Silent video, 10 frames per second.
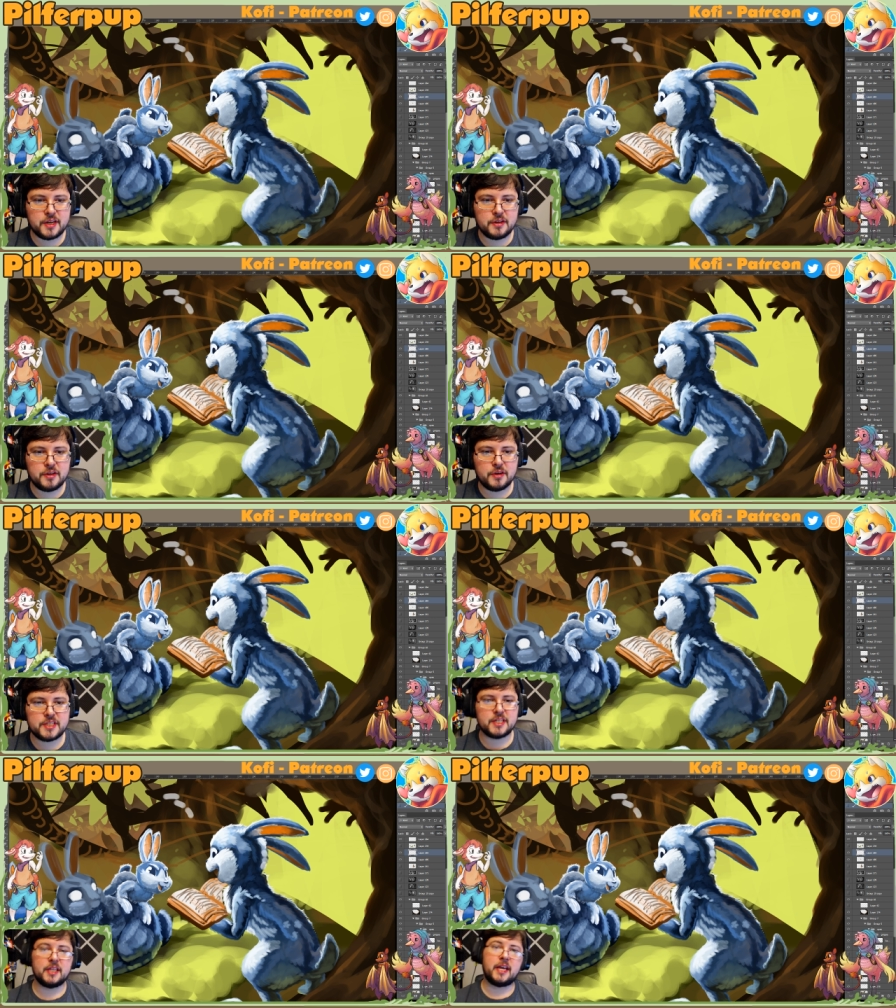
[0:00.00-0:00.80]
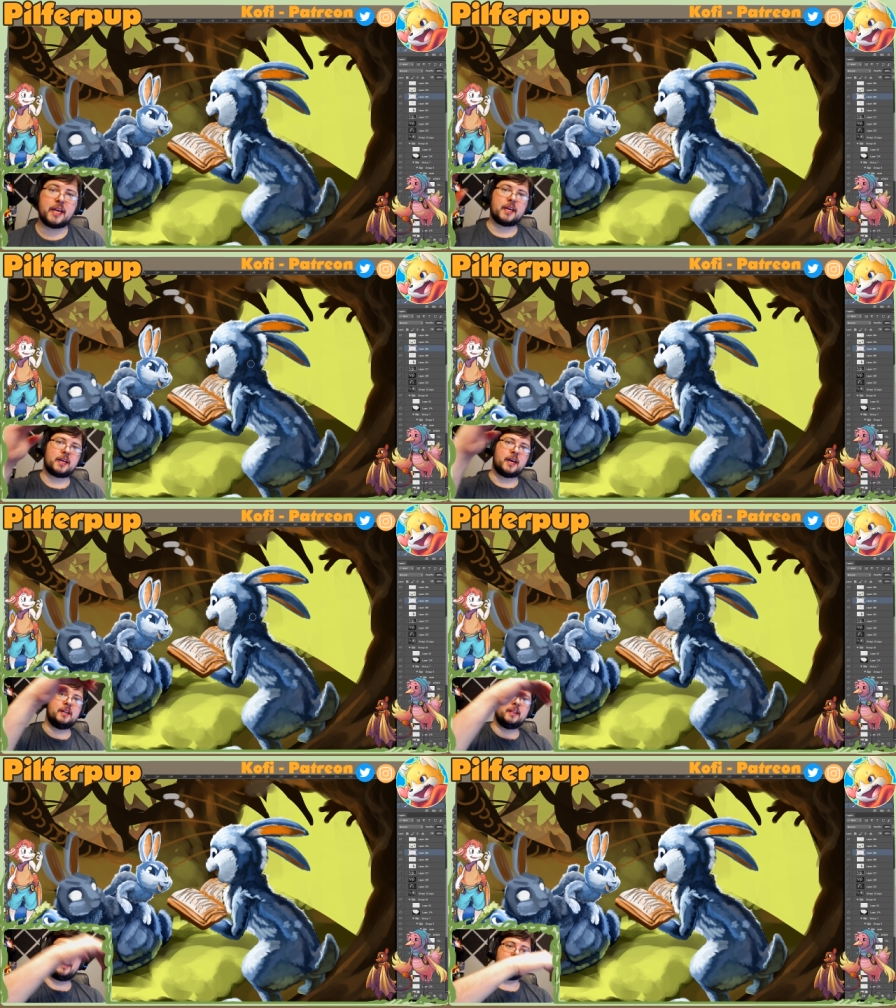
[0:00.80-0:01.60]
And you notice it
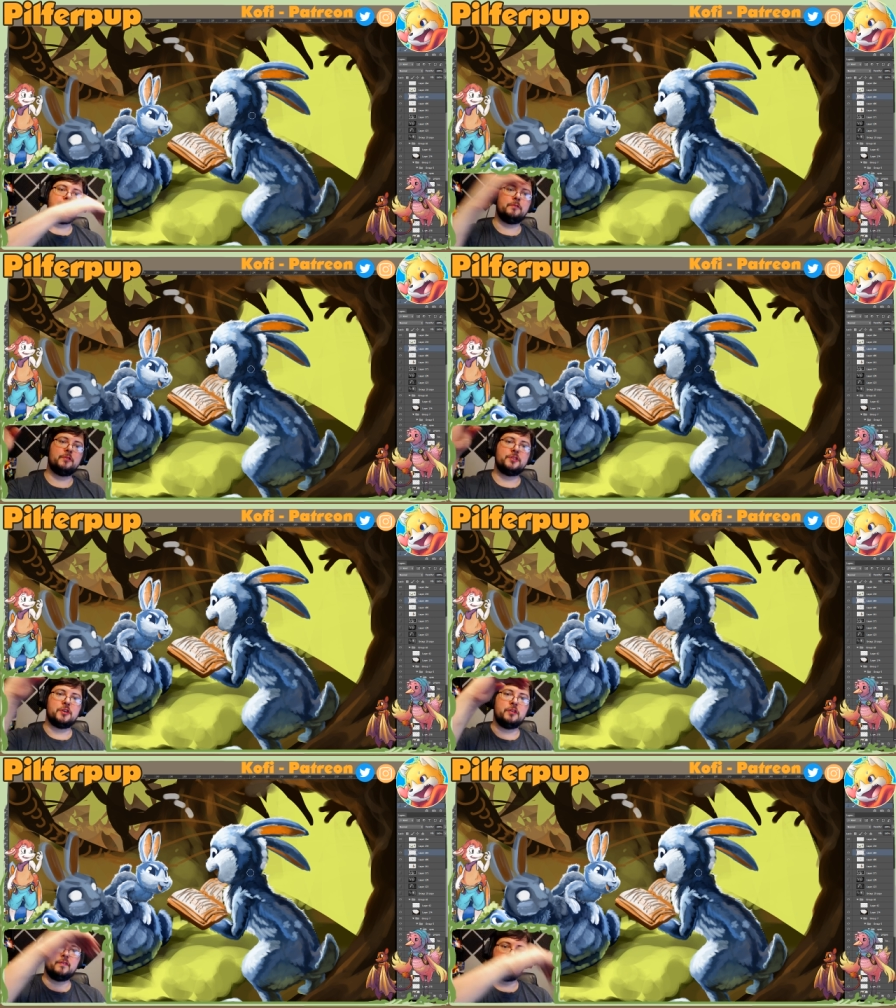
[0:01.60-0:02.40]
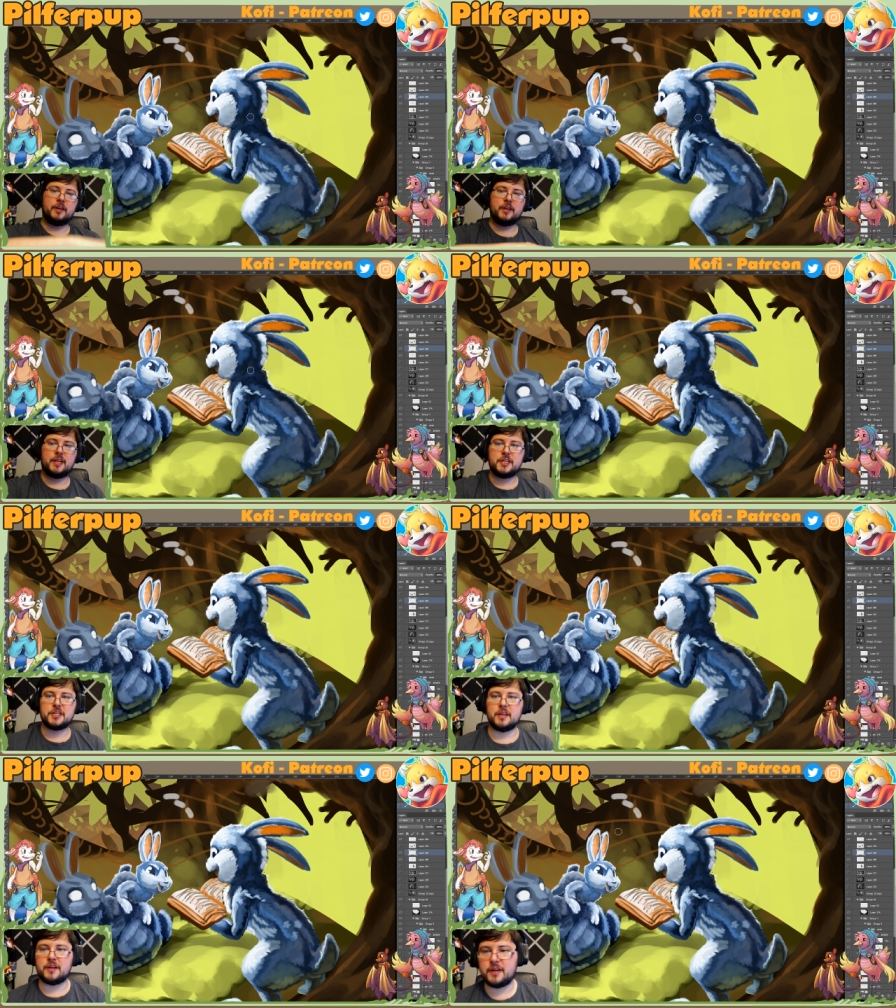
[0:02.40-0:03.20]
kind of like folds over
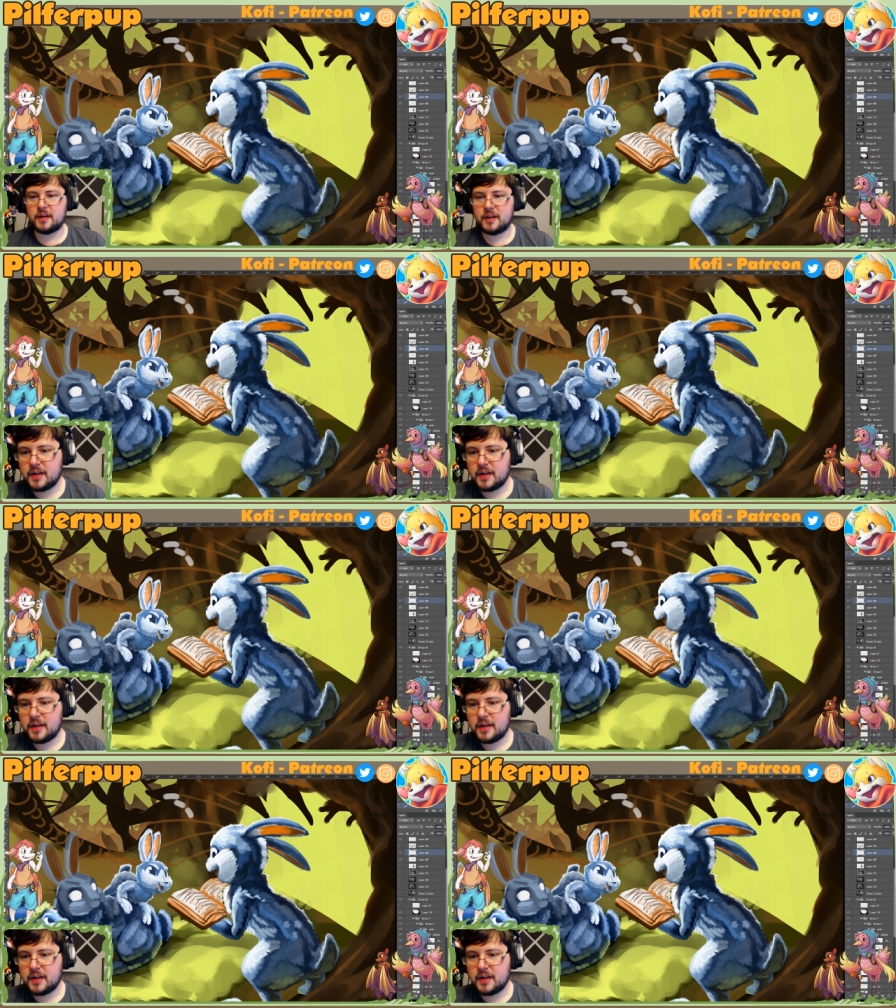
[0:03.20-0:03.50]
each other.